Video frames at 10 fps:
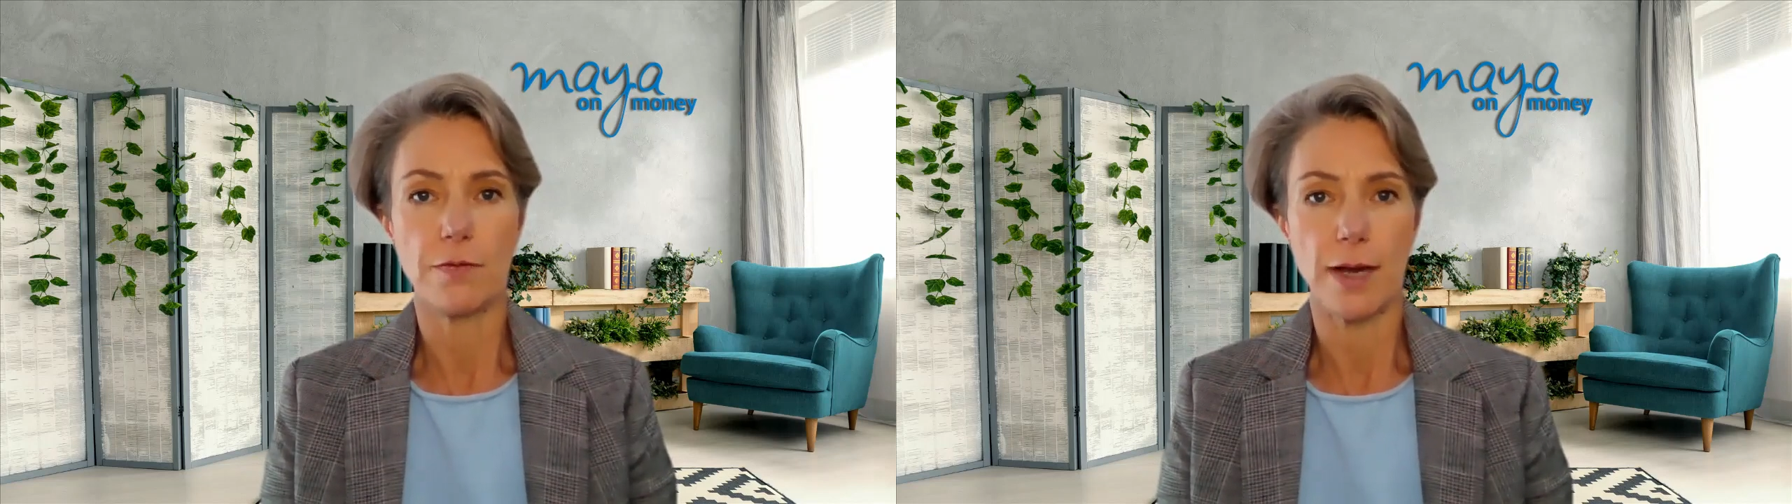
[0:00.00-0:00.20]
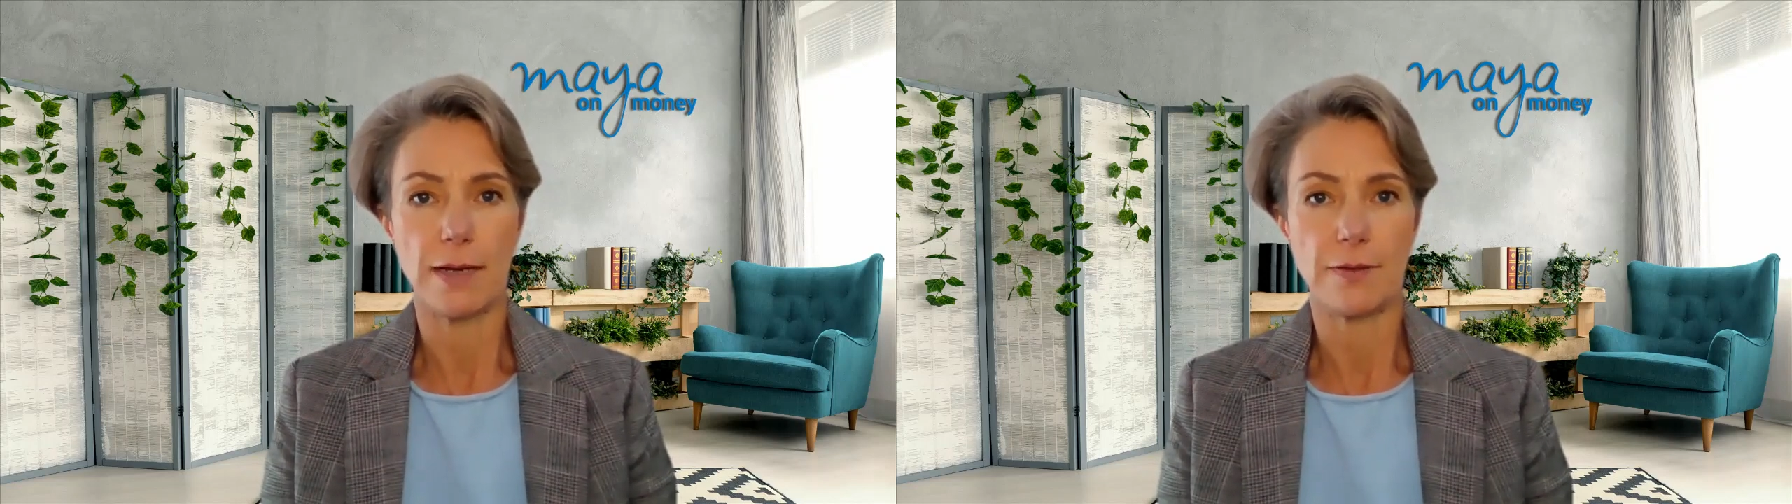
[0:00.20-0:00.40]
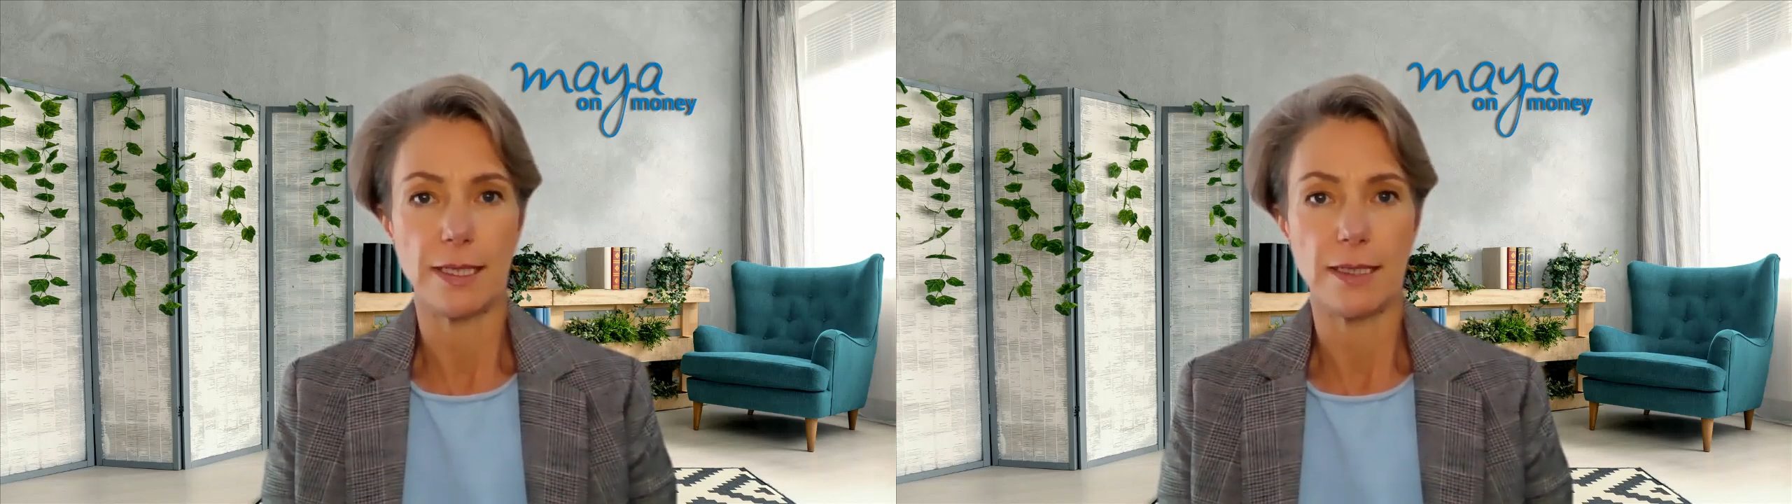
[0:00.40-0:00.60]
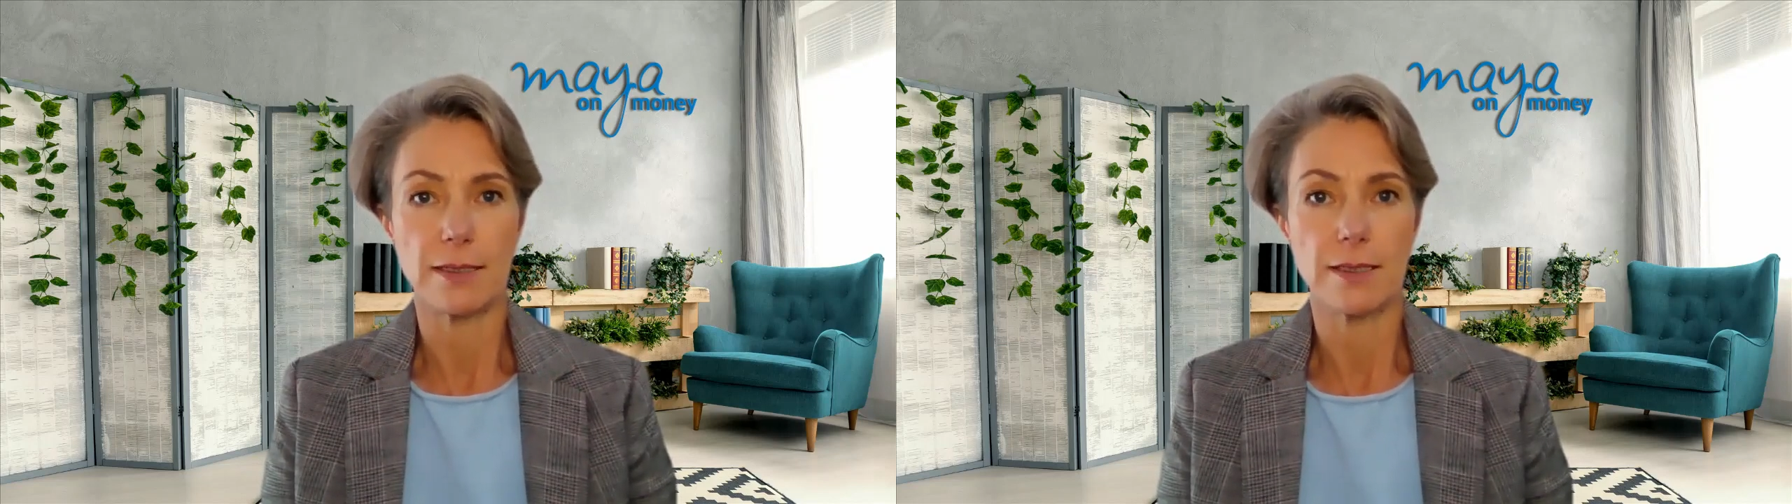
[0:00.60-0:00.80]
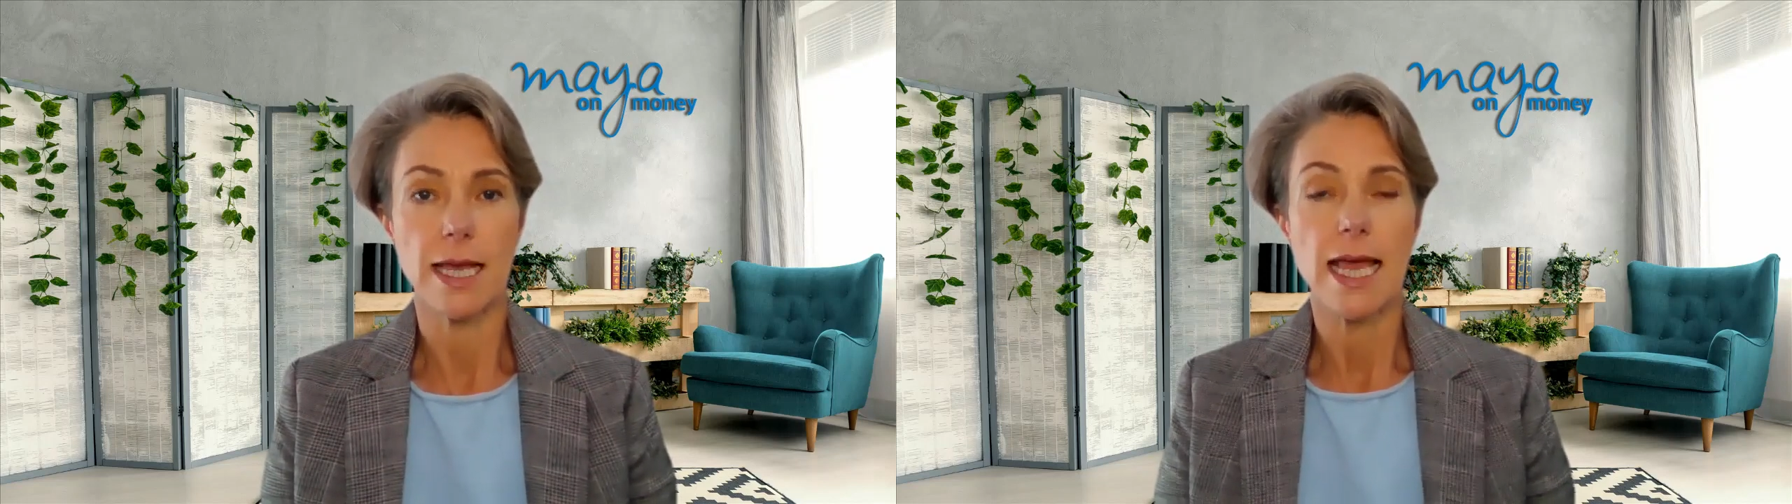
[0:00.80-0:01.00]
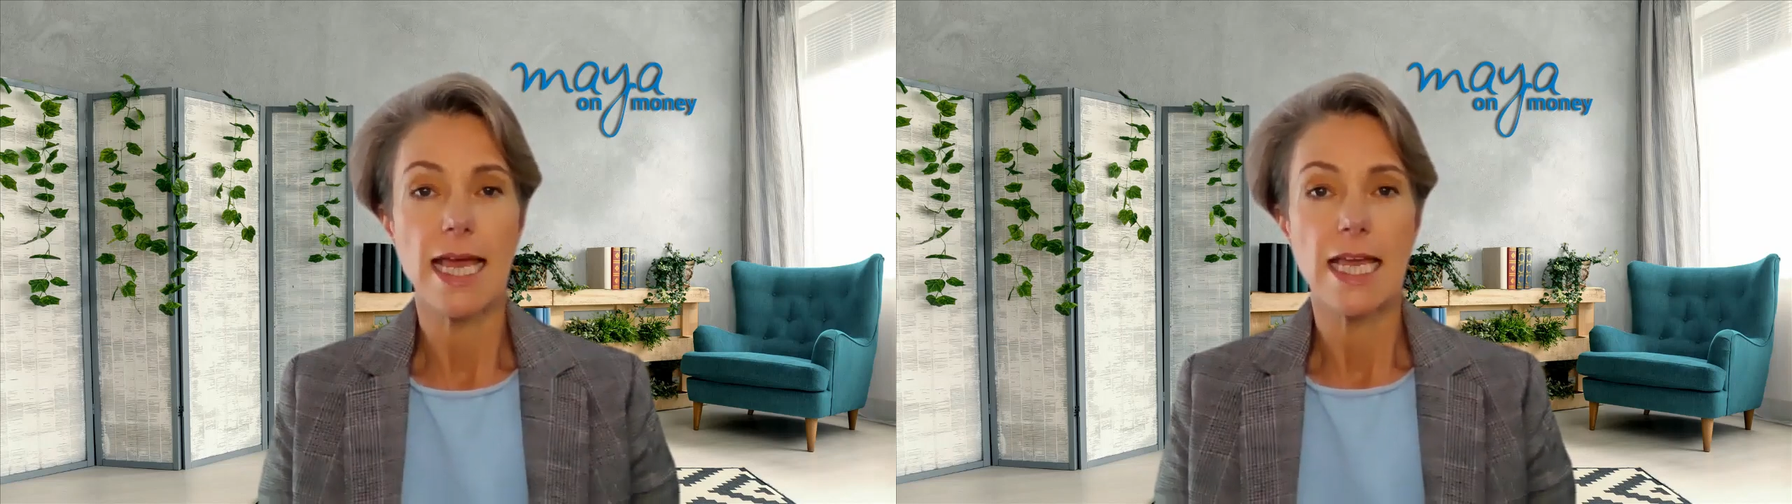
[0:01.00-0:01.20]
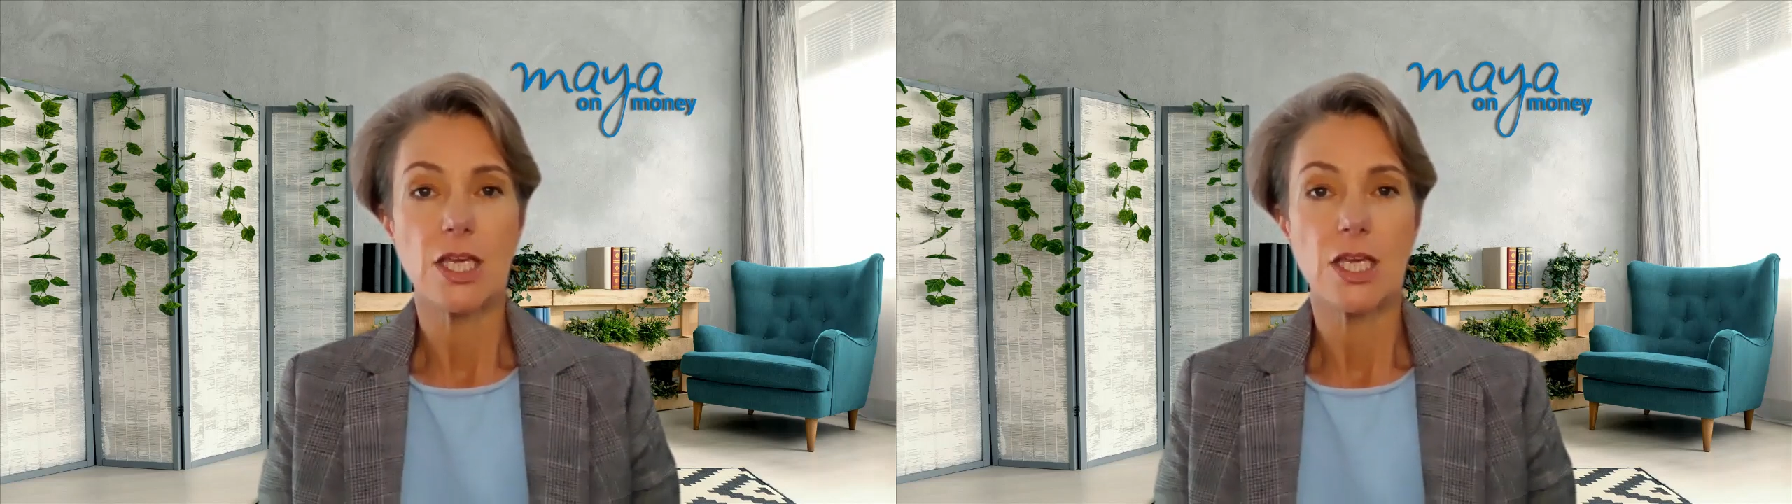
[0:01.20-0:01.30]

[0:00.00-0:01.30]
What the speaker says: 5 years.